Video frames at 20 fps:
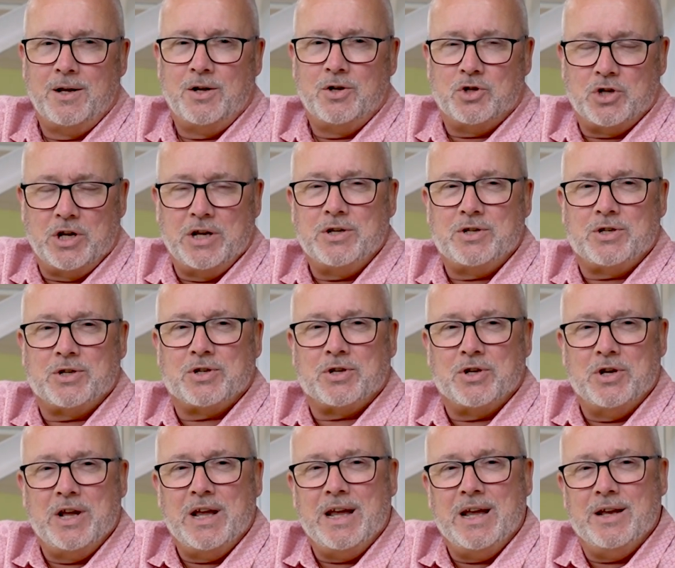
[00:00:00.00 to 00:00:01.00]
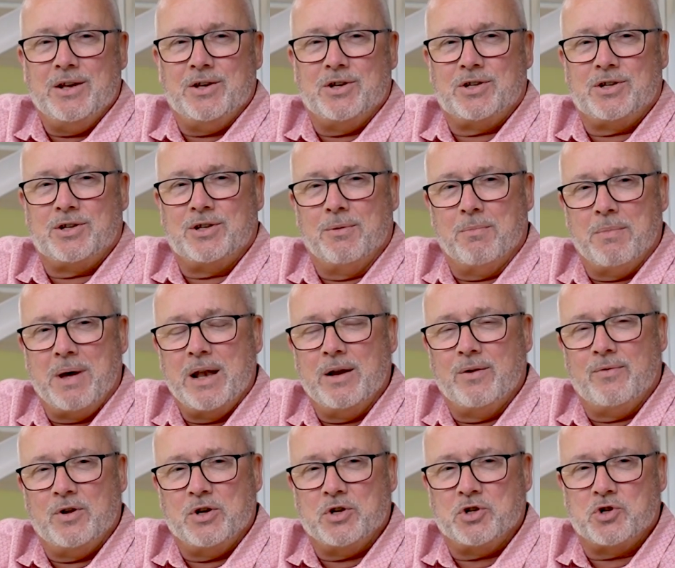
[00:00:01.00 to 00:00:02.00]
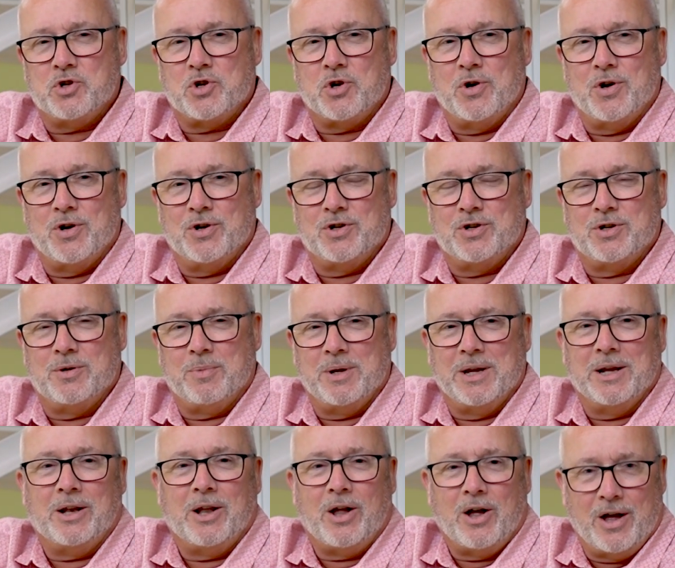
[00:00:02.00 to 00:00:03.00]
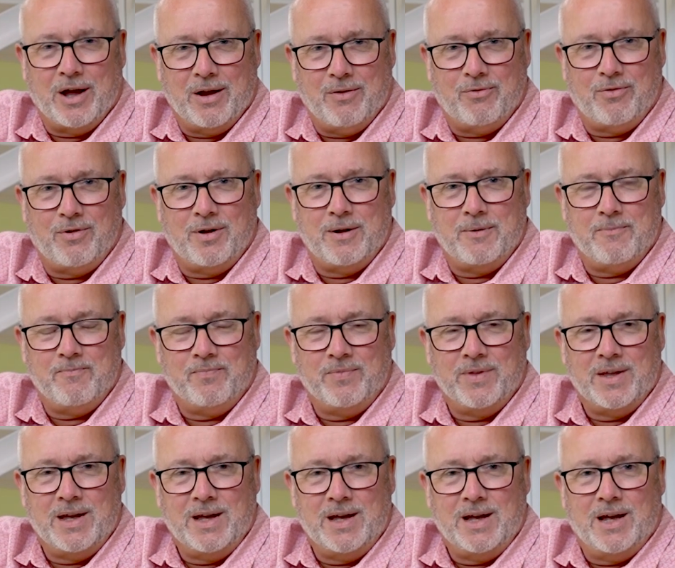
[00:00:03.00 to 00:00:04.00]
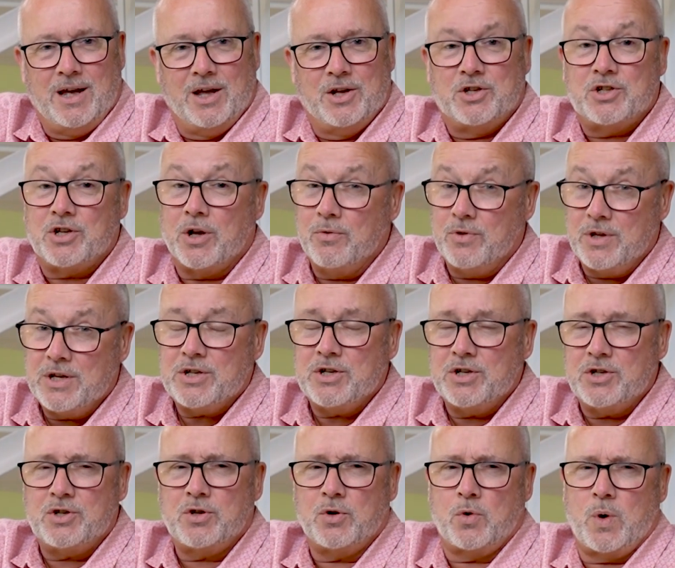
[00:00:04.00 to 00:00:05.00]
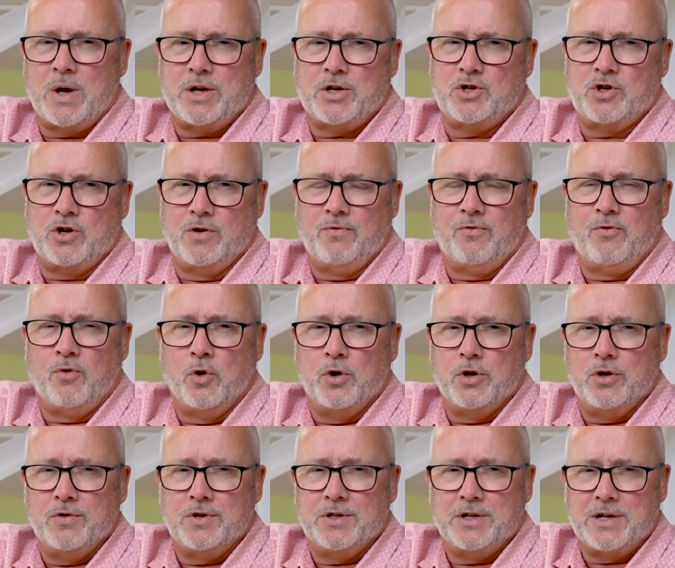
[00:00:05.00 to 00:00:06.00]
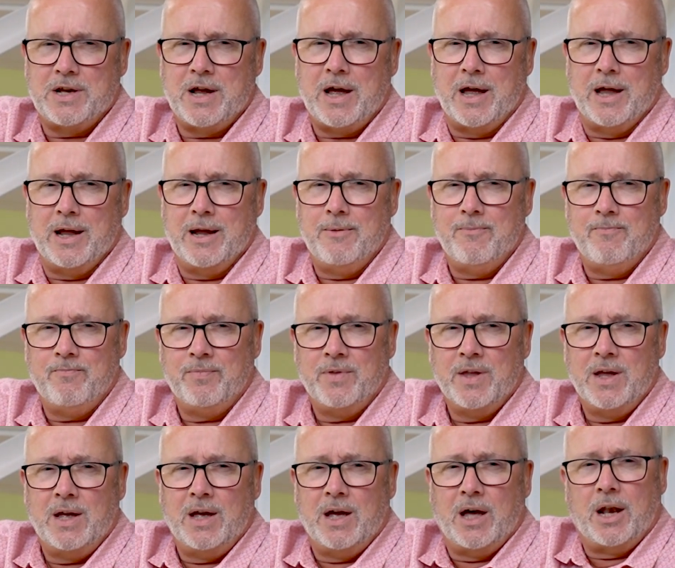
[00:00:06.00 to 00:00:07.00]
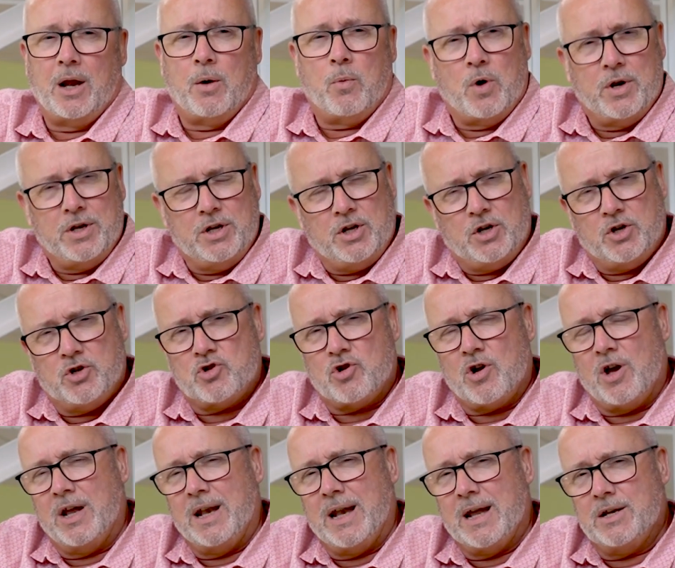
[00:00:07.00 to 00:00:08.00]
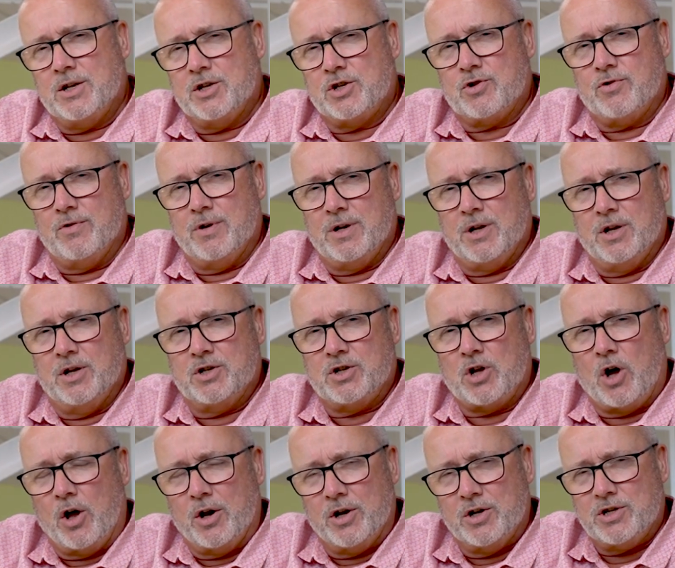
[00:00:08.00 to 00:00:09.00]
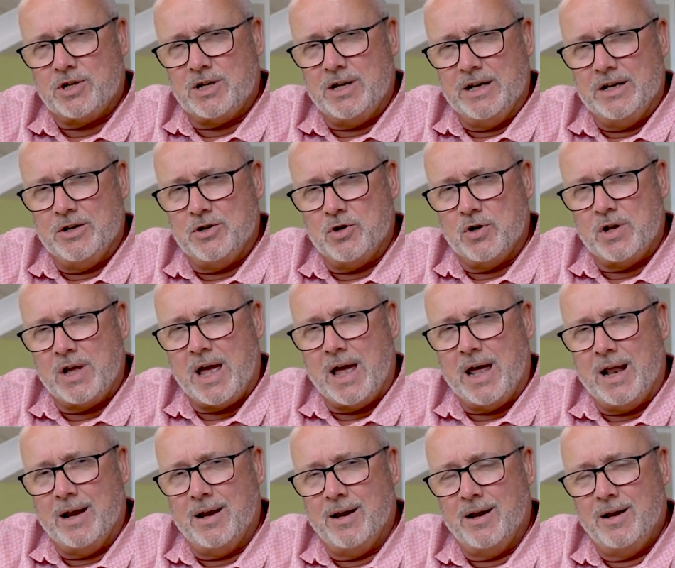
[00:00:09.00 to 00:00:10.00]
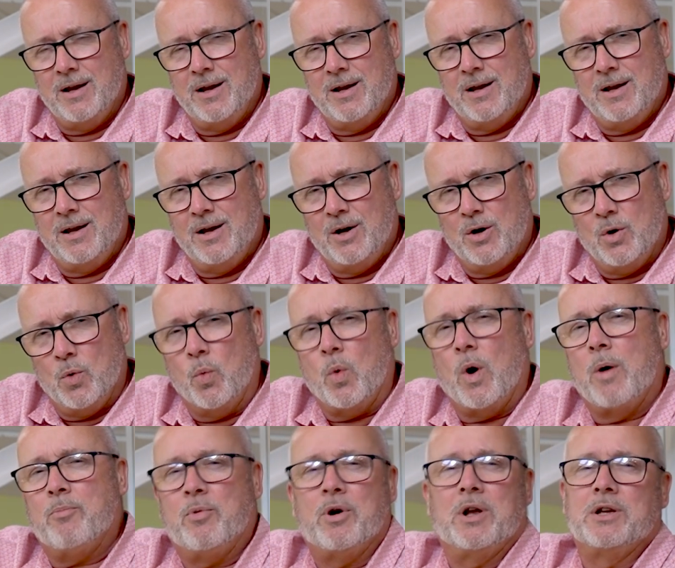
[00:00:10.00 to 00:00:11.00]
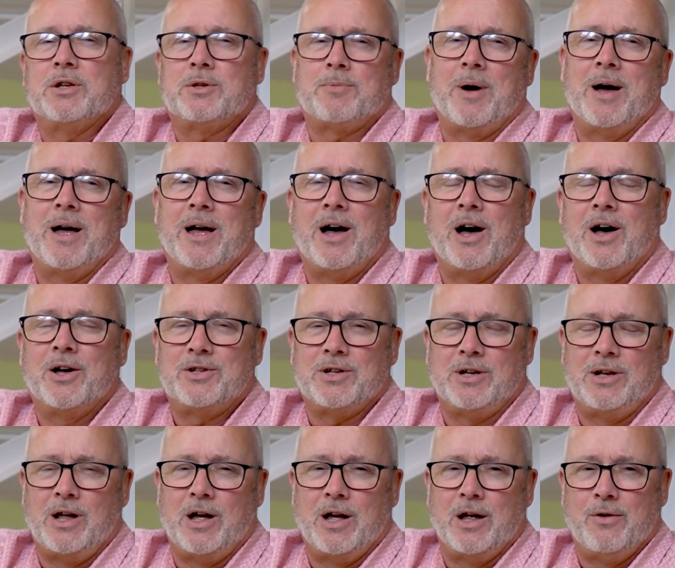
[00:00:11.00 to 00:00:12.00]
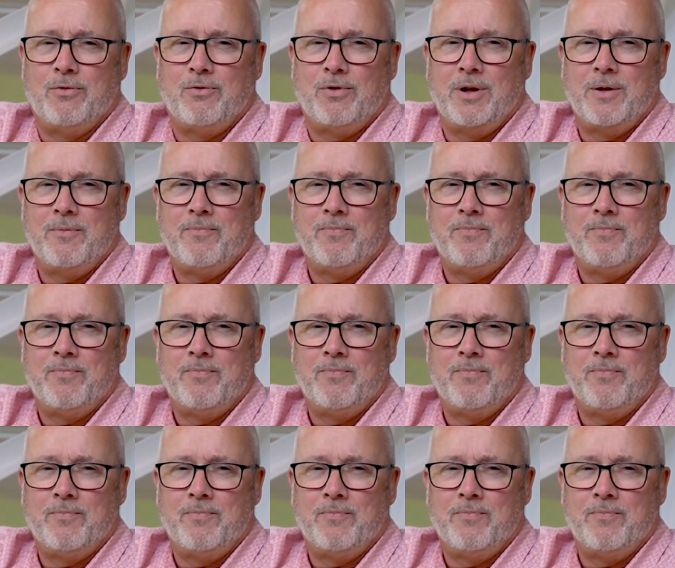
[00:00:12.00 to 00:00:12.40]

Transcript: Jesus needs the men of his church to be alive. And so this is the question for you today. And I want you to try and answer it as honestly as you can. What brings my heart alive?